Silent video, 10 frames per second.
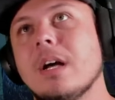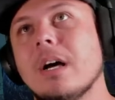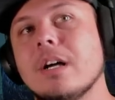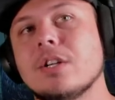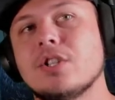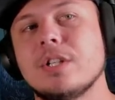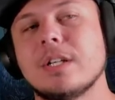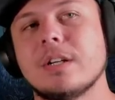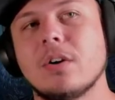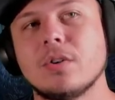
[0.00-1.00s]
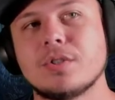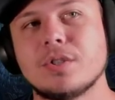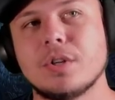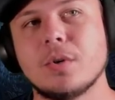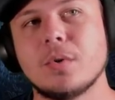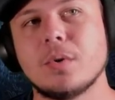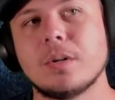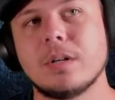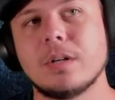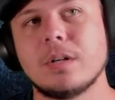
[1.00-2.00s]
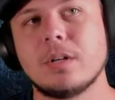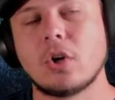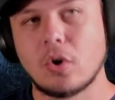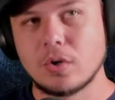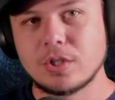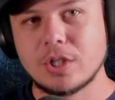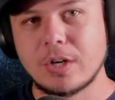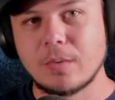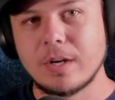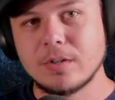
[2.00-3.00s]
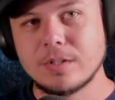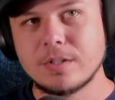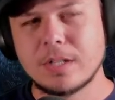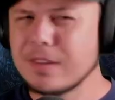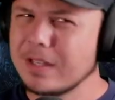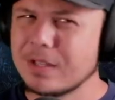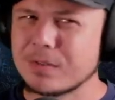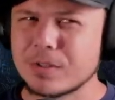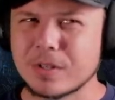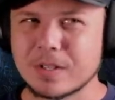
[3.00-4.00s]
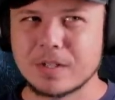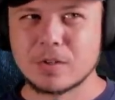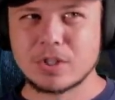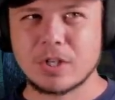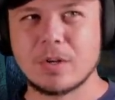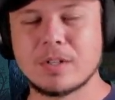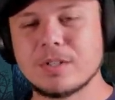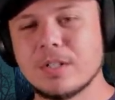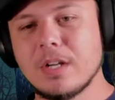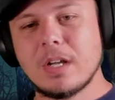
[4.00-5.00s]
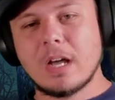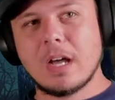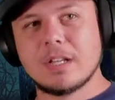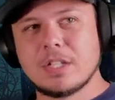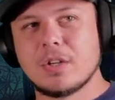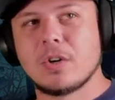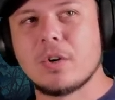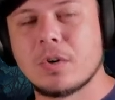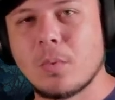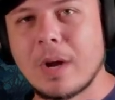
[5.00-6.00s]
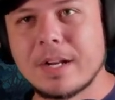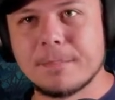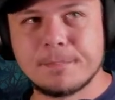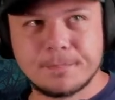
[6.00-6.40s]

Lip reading: She can also curse generators. I think it was her that can curse generators. It's either her or Granny.